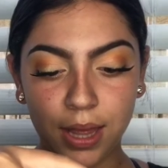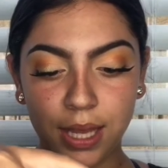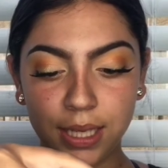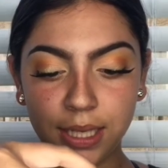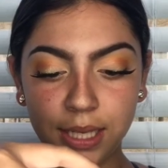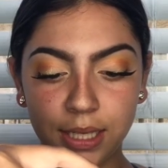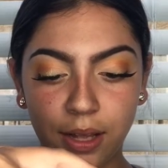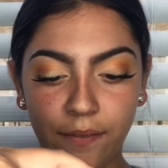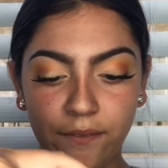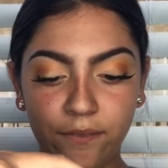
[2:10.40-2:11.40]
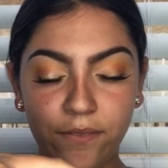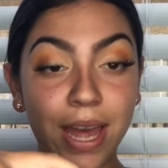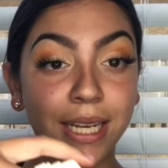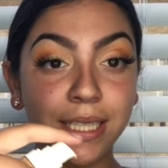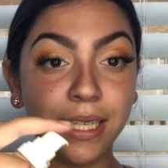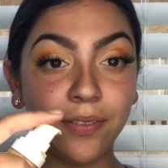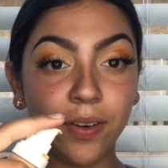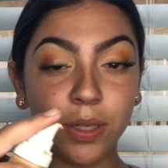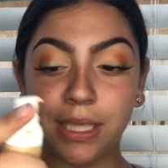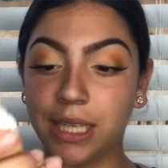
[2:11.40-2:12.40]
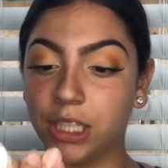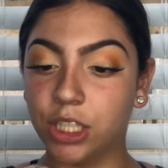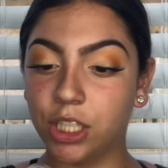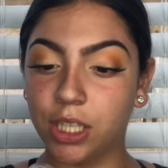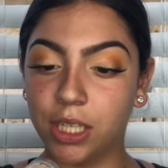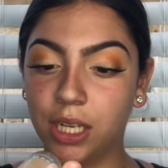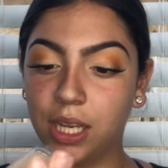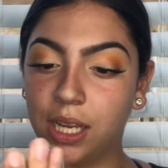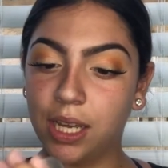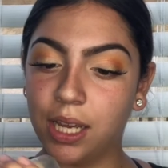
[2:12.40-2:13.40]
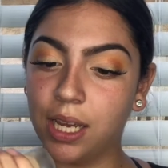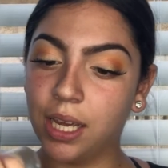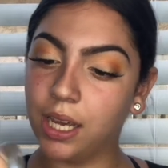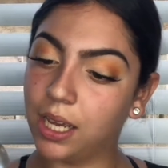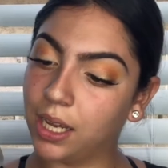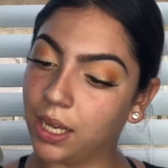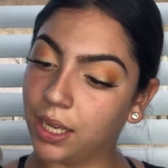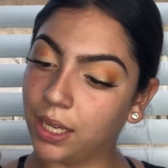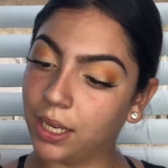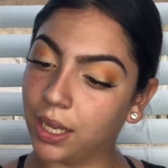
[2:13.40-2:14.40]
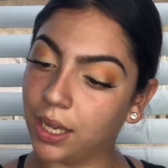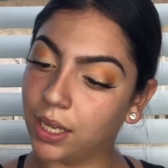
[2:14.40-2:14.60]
This is the Fenty foundation in